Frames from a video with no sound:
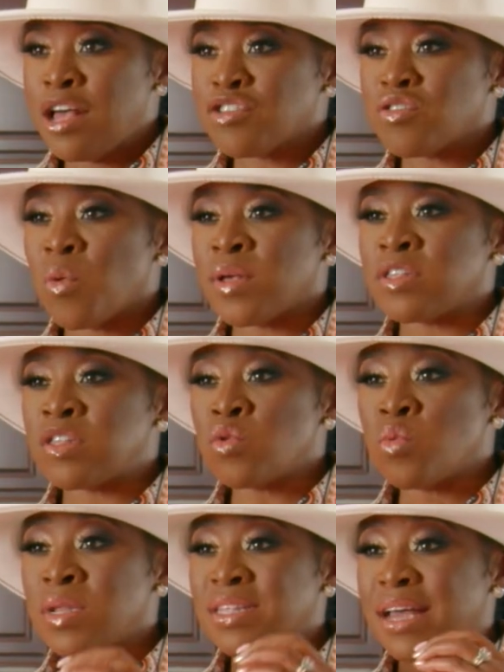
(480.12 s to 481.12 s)
So as
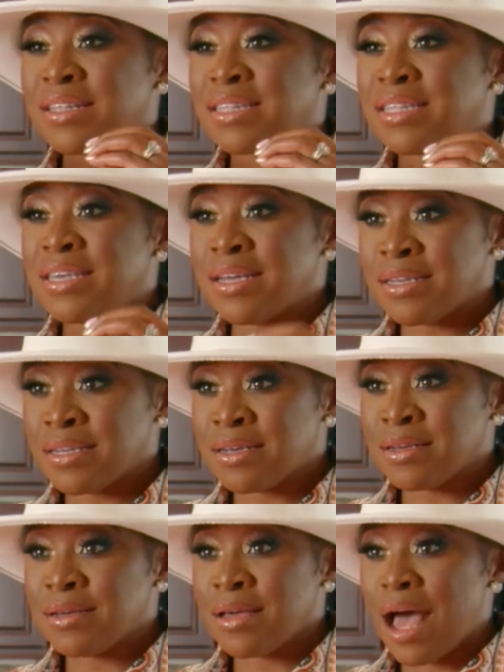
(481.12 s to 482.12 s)
soon as I see it,
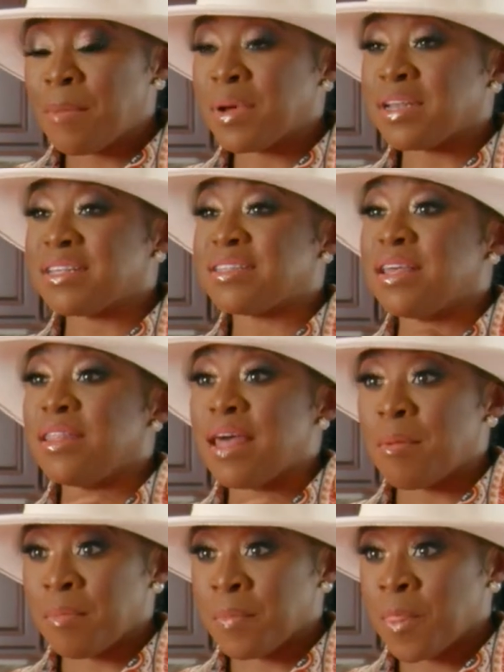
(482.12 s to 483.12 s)
I'm gonna see
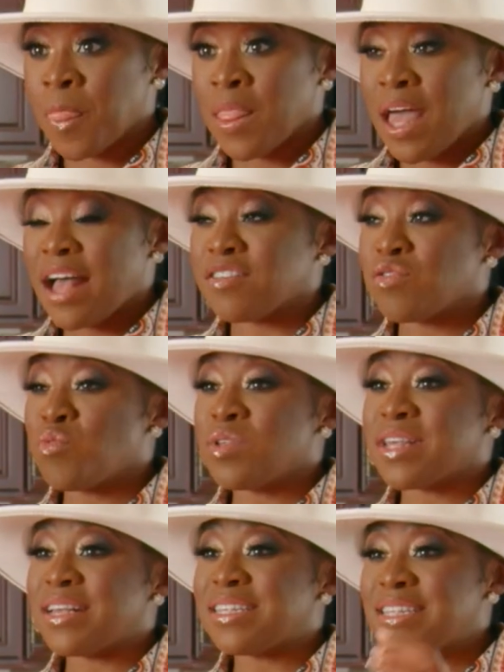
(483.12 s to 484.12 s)
them. As soon as
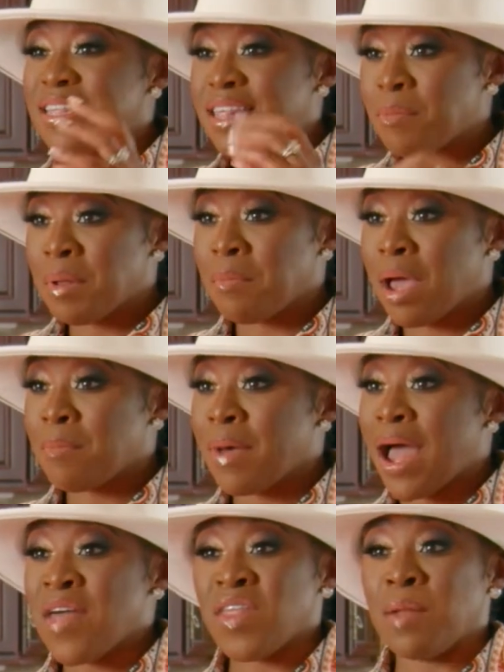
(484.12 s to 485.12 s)
I see them in my
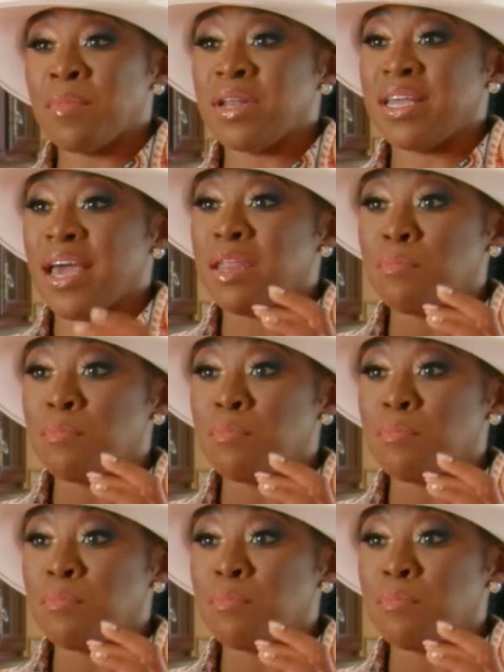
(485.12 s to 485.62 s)
mind, and I'm gonna get